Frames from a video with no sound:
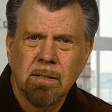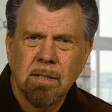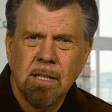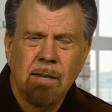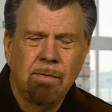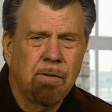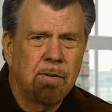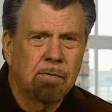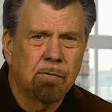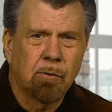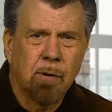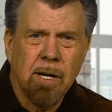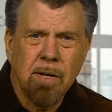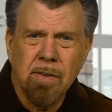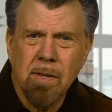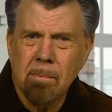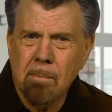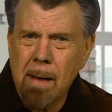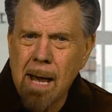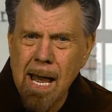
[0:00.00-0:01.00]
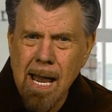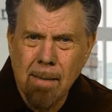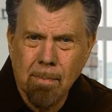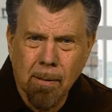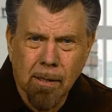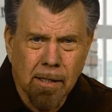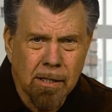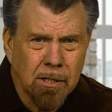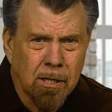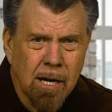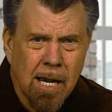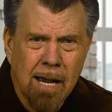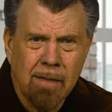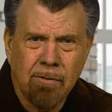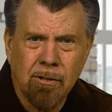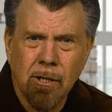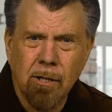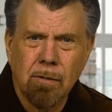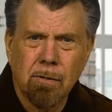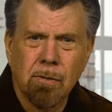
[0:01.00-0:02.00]
If you've read the Bible and you
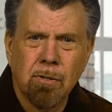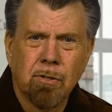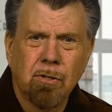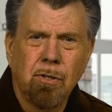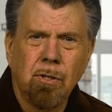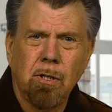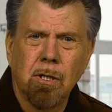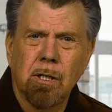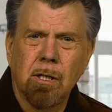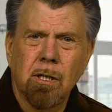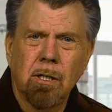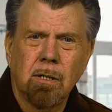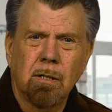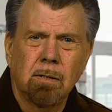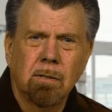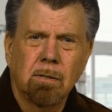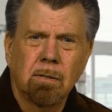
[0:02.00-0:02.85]
haven't understood it,